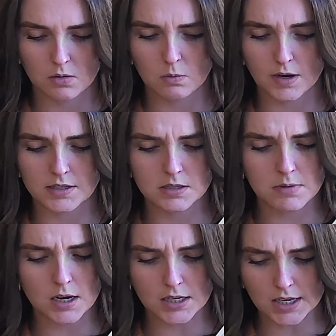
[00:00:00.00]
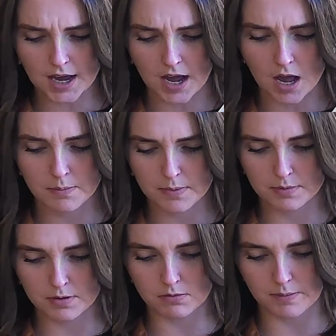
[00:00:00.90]
Where's the monkey cap?
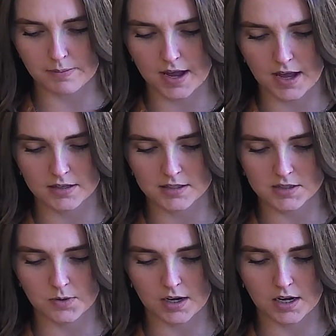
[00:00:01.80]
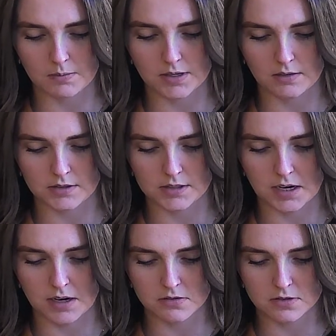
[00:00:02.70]
Karima asks when I come down the
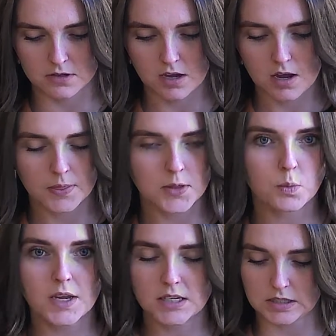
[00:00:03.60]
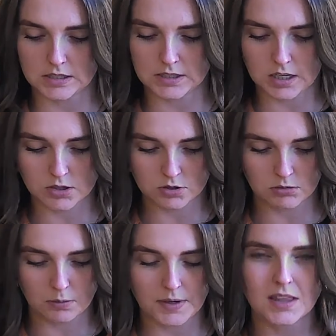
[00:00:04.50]
stairs. The wind in this country
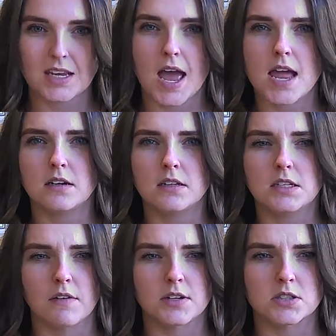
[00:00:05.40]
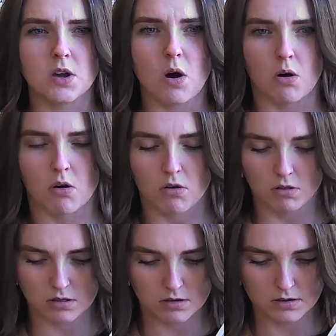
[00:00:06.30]
will be the end of us all.